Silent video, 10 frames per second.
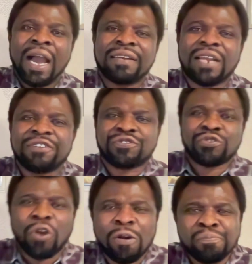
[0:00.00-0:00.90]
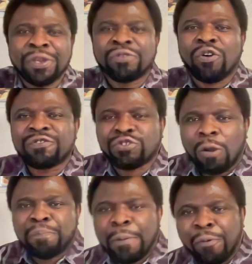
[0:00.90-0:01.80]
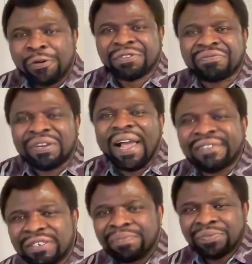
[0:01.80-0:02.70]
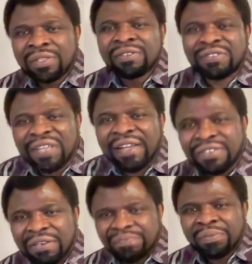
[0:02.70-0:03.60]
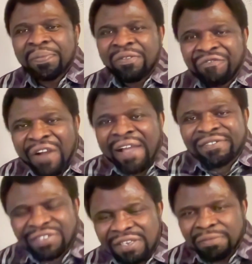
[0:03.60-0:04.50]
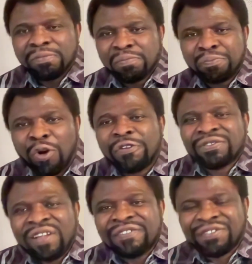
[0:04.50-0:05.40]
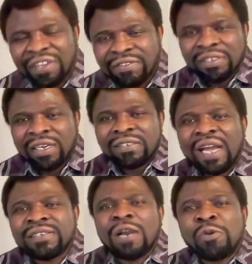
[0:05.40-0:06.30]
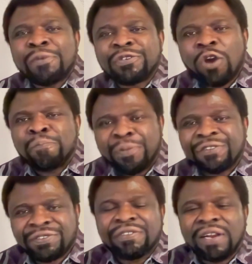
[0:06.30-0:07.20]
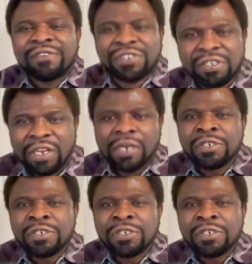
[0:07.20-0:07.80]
And I saw millions of people crying, saying, fighting, protesting, that there will be no peace in Nigeria